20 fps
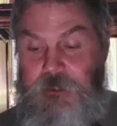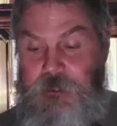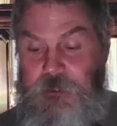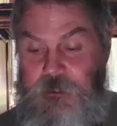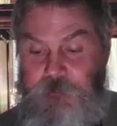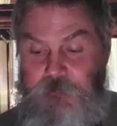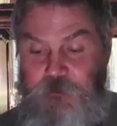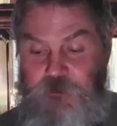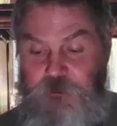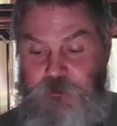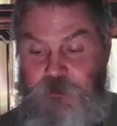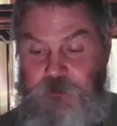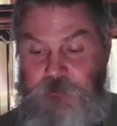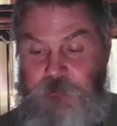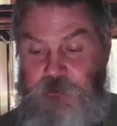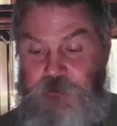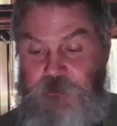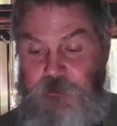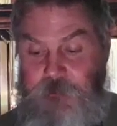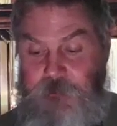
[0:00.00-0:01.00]
to make
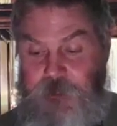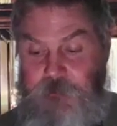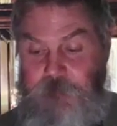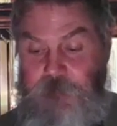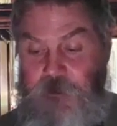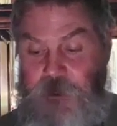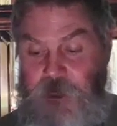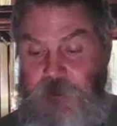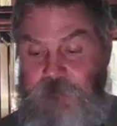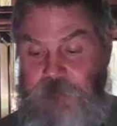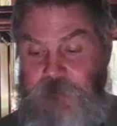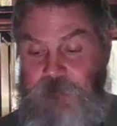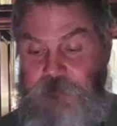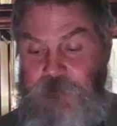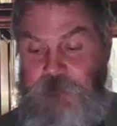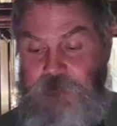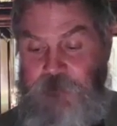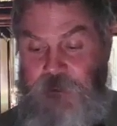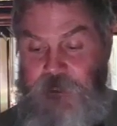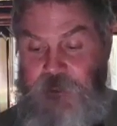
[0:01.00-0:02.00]
him suitable to be
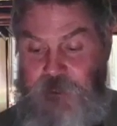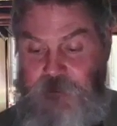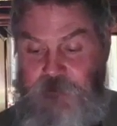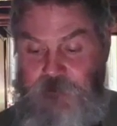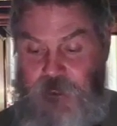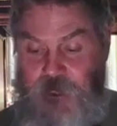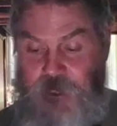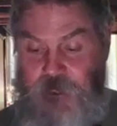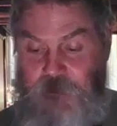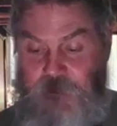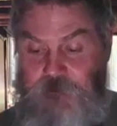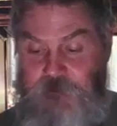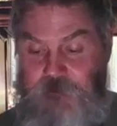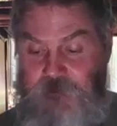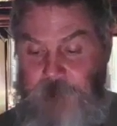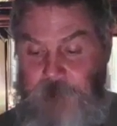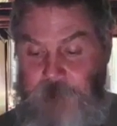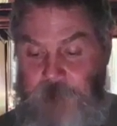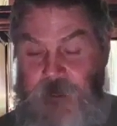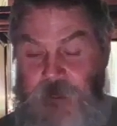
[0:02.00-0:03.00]
a prophet to the
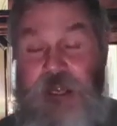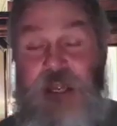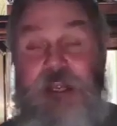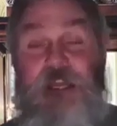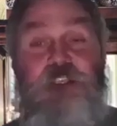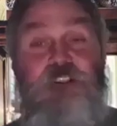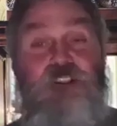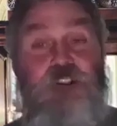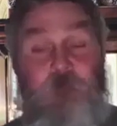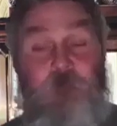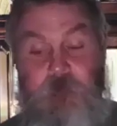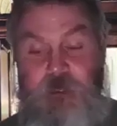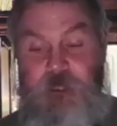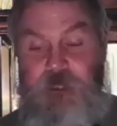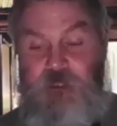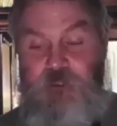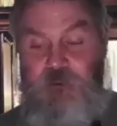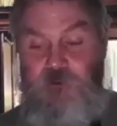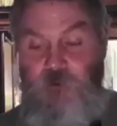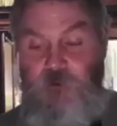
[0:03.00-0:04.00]
exiles
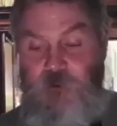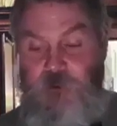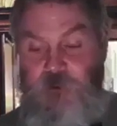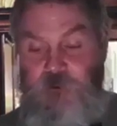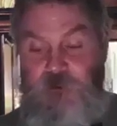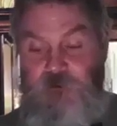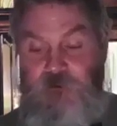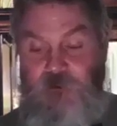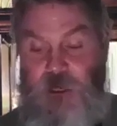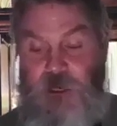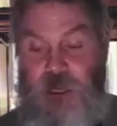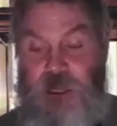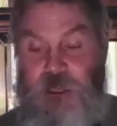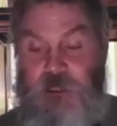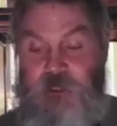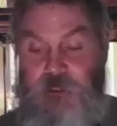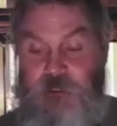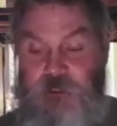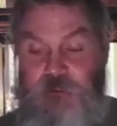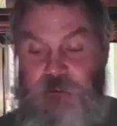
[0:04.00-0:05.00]
and speak the
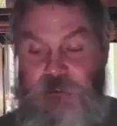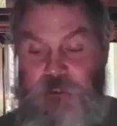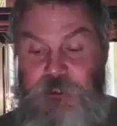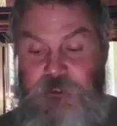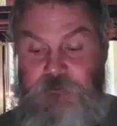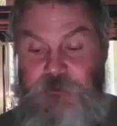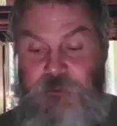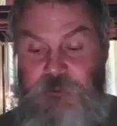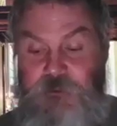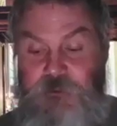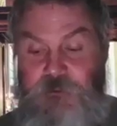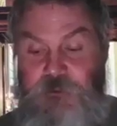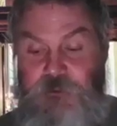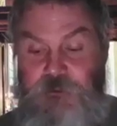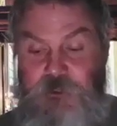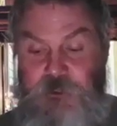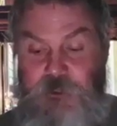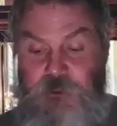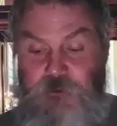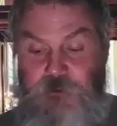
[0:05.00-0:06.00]
words of God he is
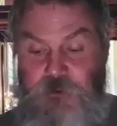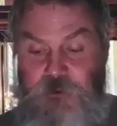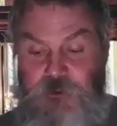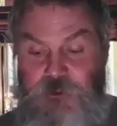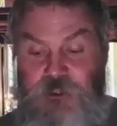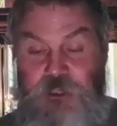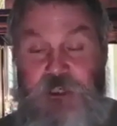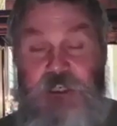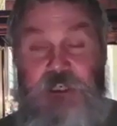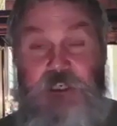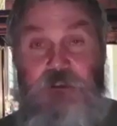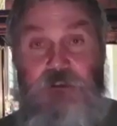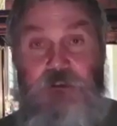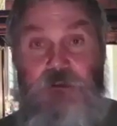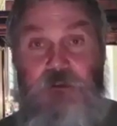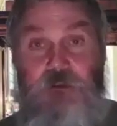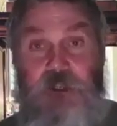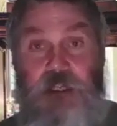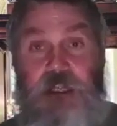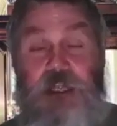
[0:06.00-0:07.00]
given during the
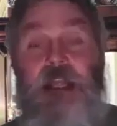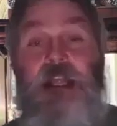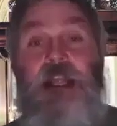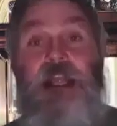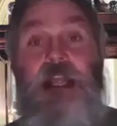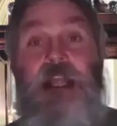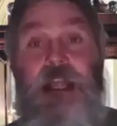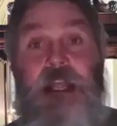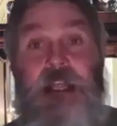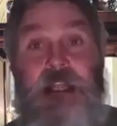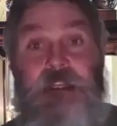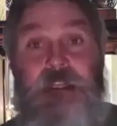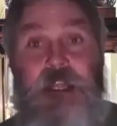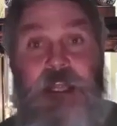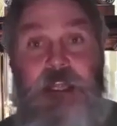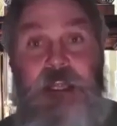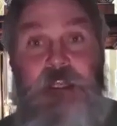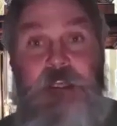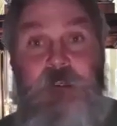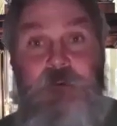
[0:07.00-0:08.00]
ordeal
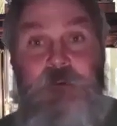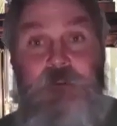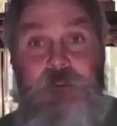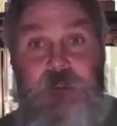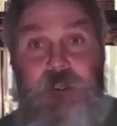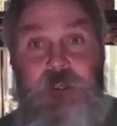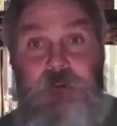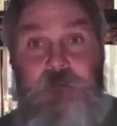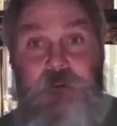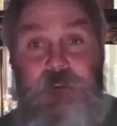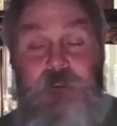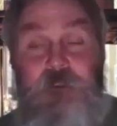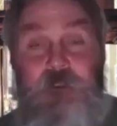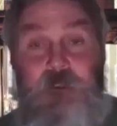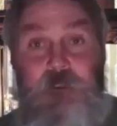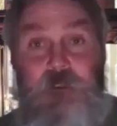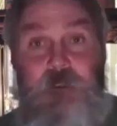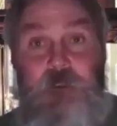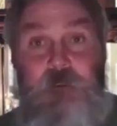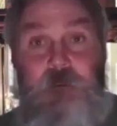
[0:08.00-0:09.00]
in the
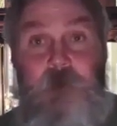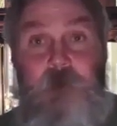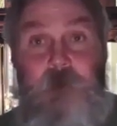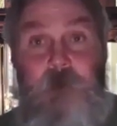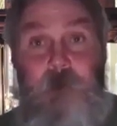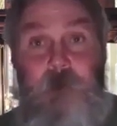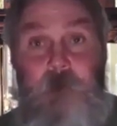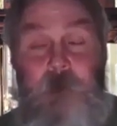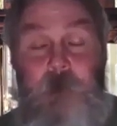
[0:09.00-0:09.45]
anguish of it.